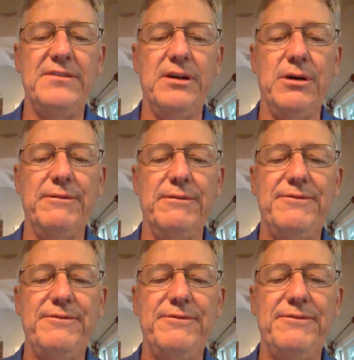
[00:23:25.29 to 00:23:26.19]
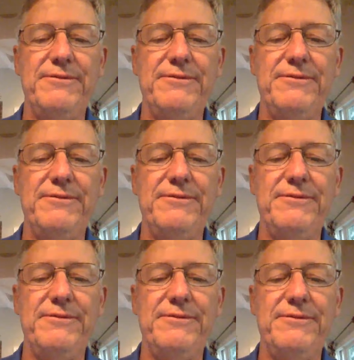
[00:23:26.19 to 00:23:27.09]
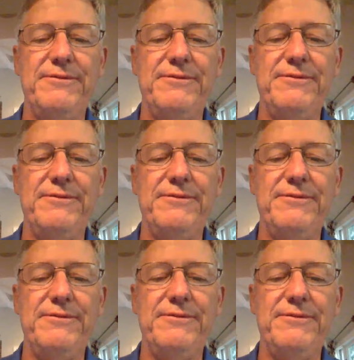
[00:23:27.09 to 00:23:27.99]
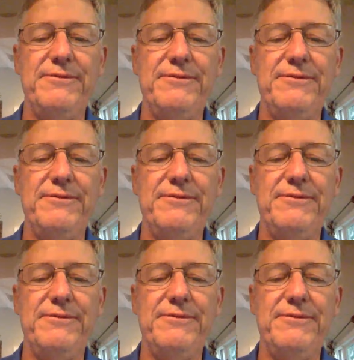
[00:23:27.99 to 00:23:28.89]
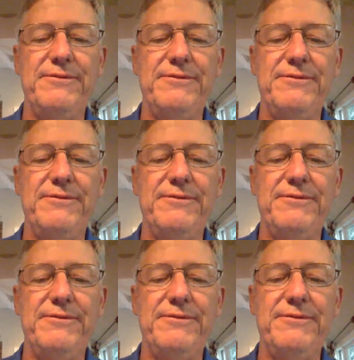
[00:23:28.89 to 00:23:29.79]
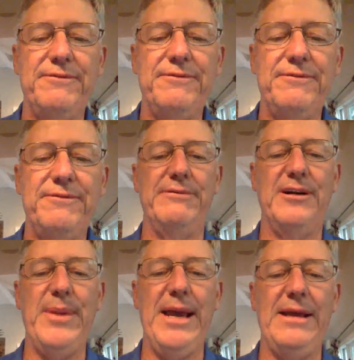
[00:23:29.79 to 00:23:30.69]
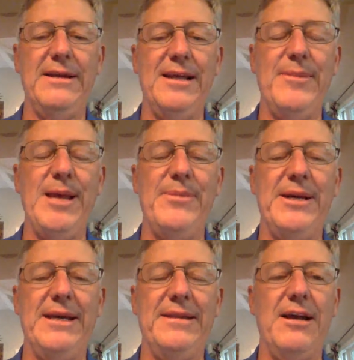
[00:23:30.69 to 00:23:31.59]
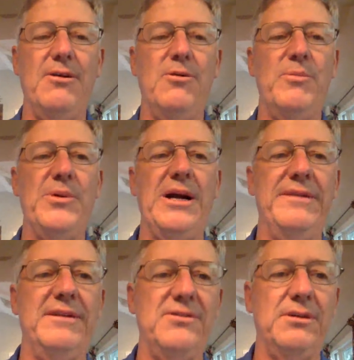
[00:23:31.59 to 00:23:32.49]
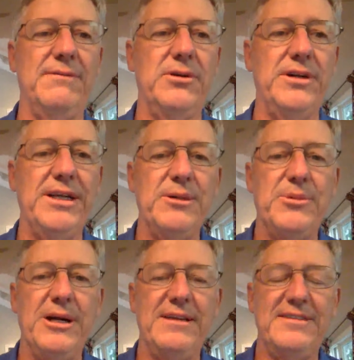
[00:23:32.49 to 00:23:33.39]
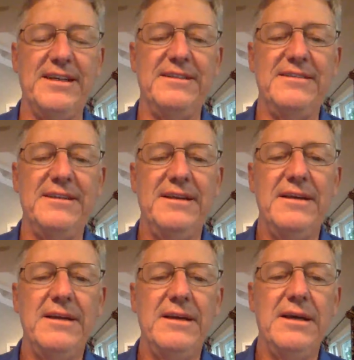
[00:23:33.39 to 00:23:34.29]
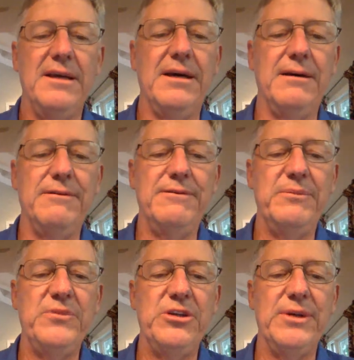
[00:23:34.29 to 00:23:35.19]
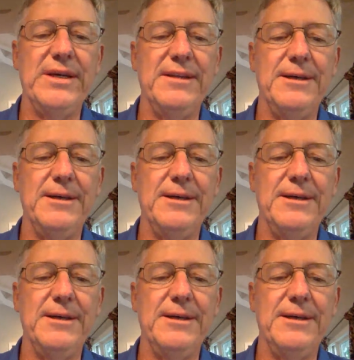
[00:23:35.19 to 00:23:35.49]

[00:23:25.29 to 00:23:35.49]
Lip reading: So if you have a young bird that's come back, he or she may be looking for a mate, and they may begin that whole the sort of learning process of doing